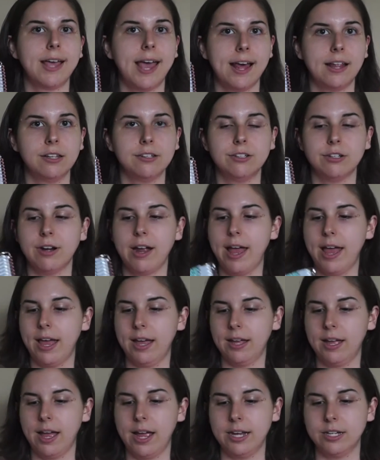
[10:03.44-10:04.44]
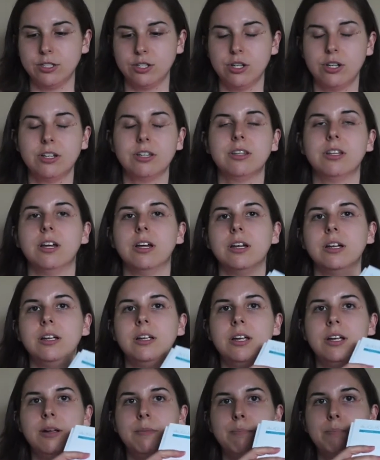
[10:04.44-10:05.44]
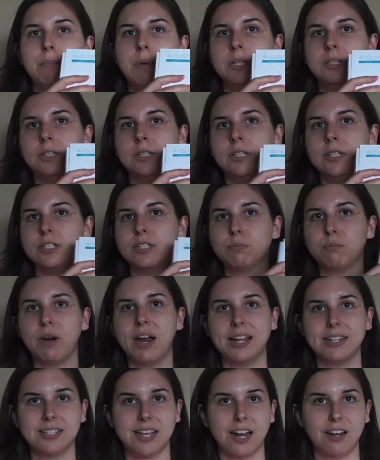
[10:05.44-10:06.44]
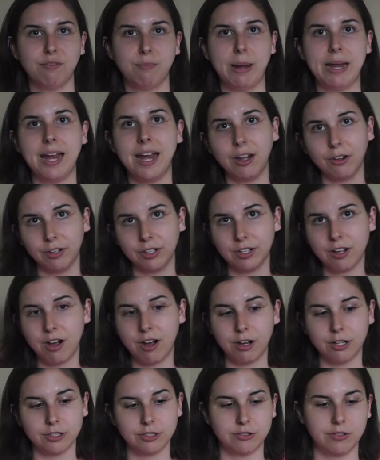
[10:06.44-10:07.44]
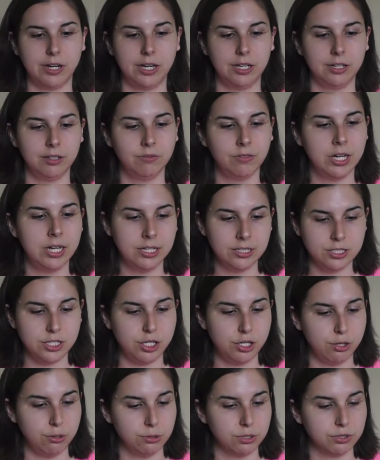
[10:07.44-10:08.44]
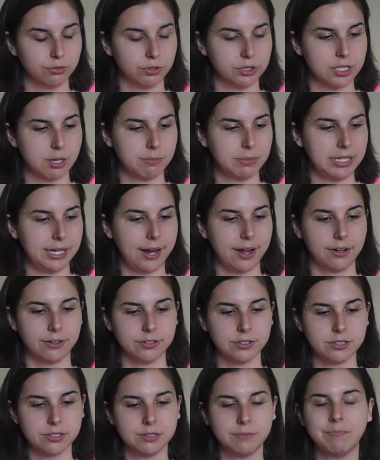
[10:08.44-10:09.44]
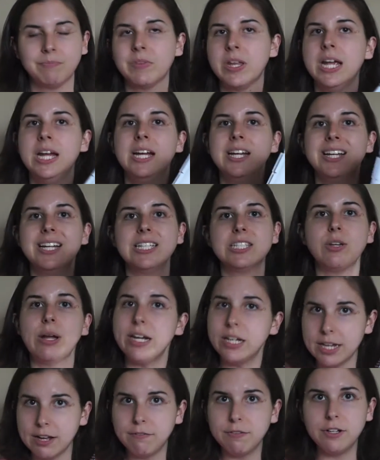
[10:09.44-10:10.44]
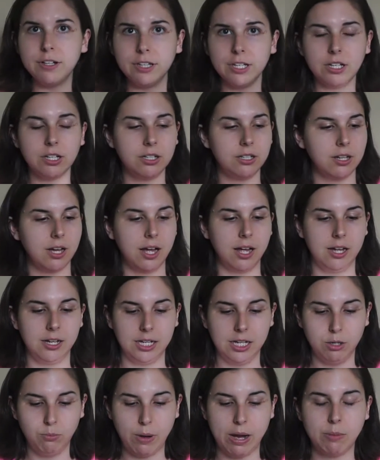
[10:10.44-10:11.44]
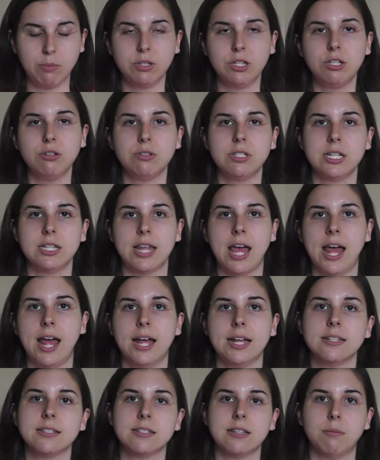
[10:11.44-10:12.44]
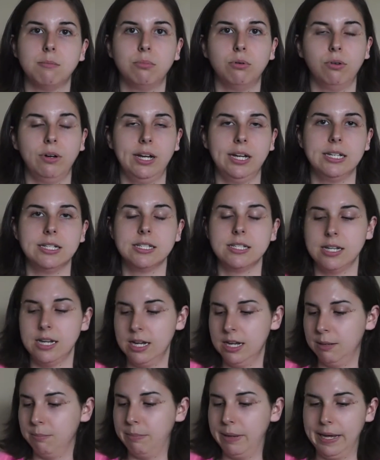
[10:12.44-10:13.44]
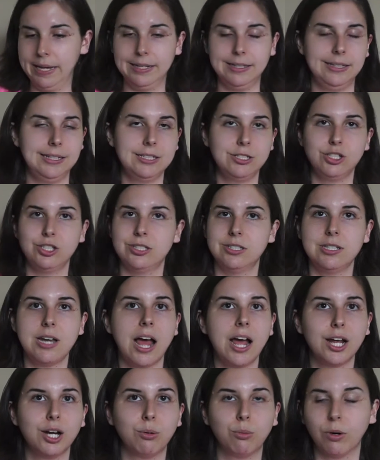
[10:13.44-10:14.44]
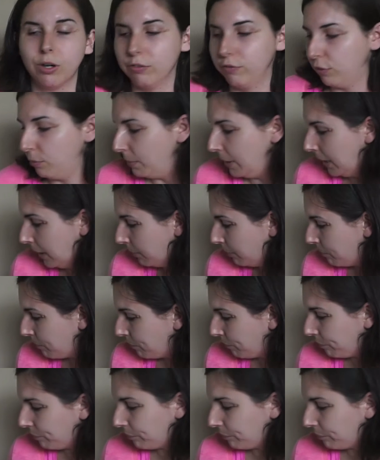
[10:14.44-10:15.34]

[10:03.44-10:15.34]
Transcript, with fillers: calendar hack, I took the monthly spreads out of my Erin Condren to use for something else. So I could definitely could uh, get away with using that at some point, but it's just not gonna work for me.